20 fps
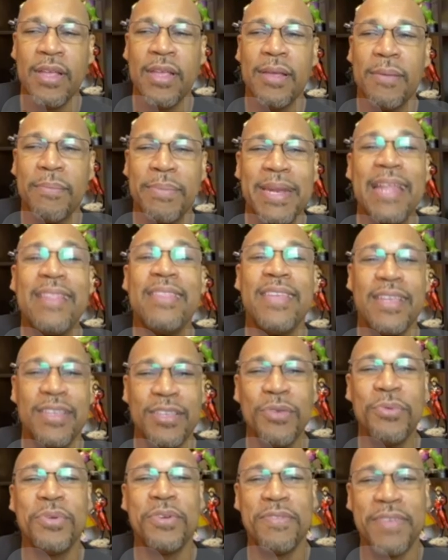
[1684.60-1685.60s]
but I
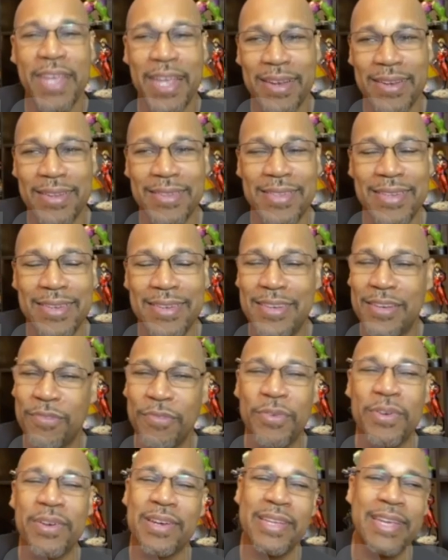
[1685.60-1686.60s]
think you would have handled it
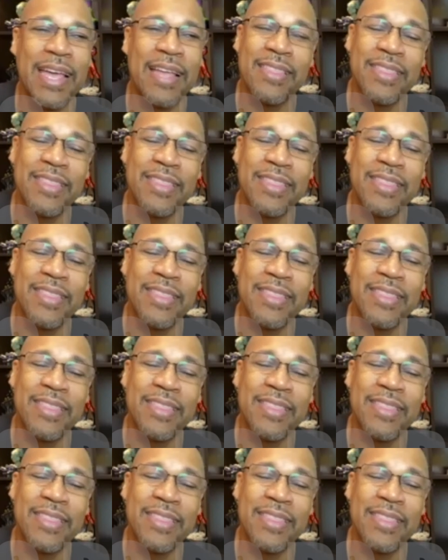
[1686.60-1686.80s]
differently.